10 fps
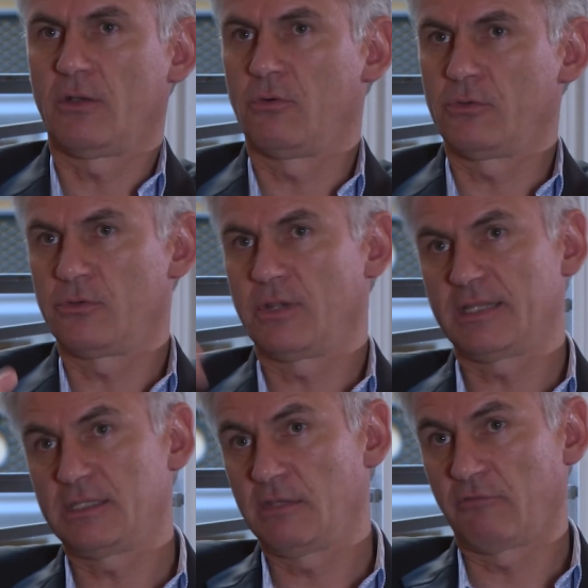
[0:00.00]
or you
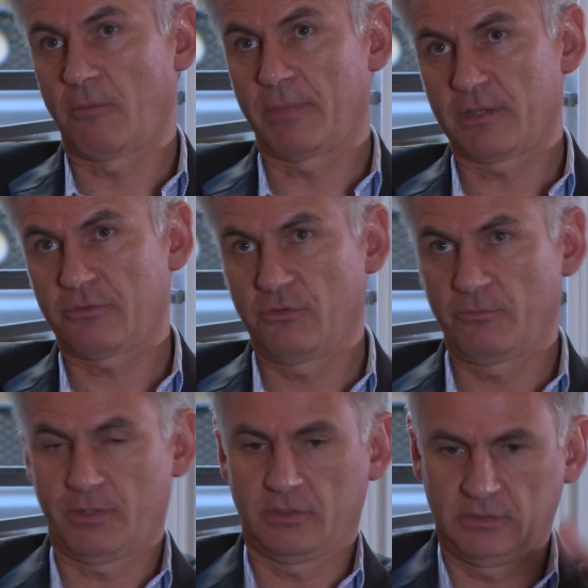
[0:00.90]
let it develop by a
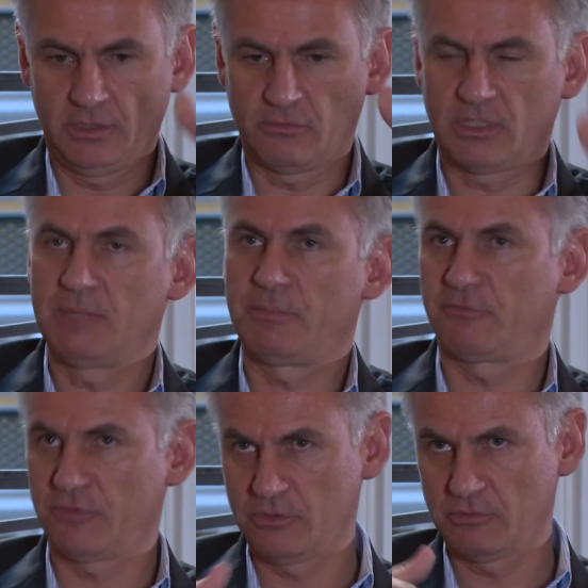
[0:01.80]
third party, you keep it
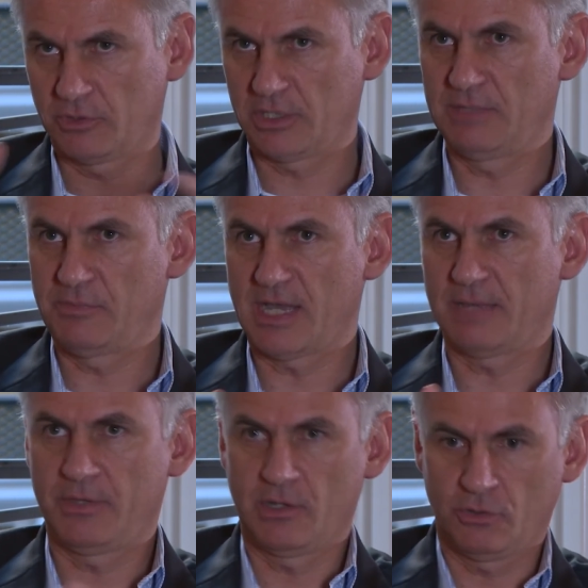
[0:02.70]
for you, you want to keep the
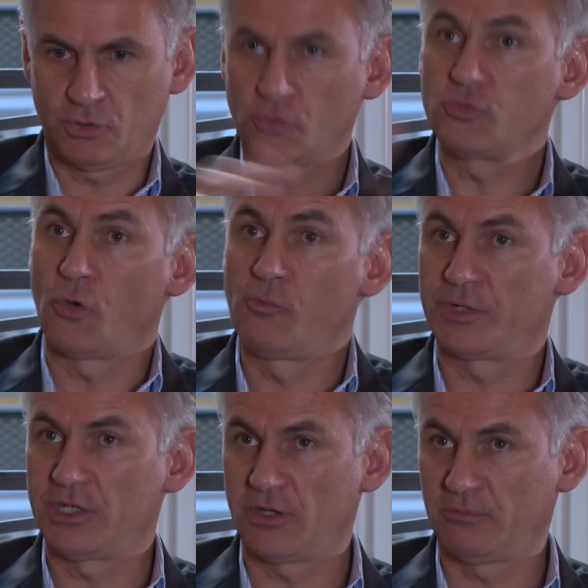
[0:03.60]
IPR, you don't
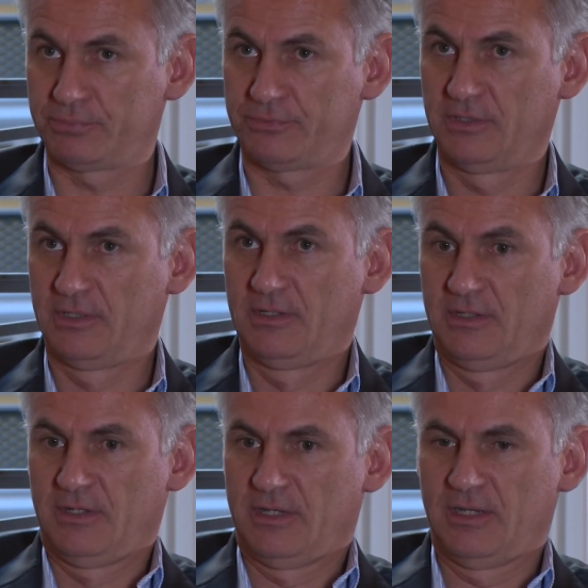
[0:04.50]
open it up
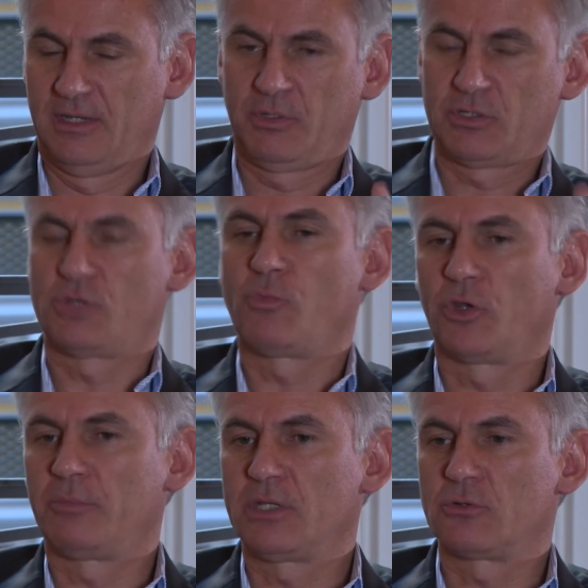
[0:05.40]
because you
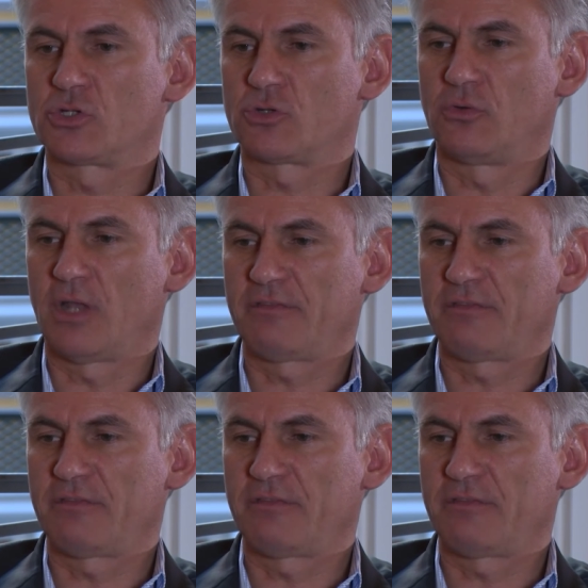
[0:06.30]
want to be in control.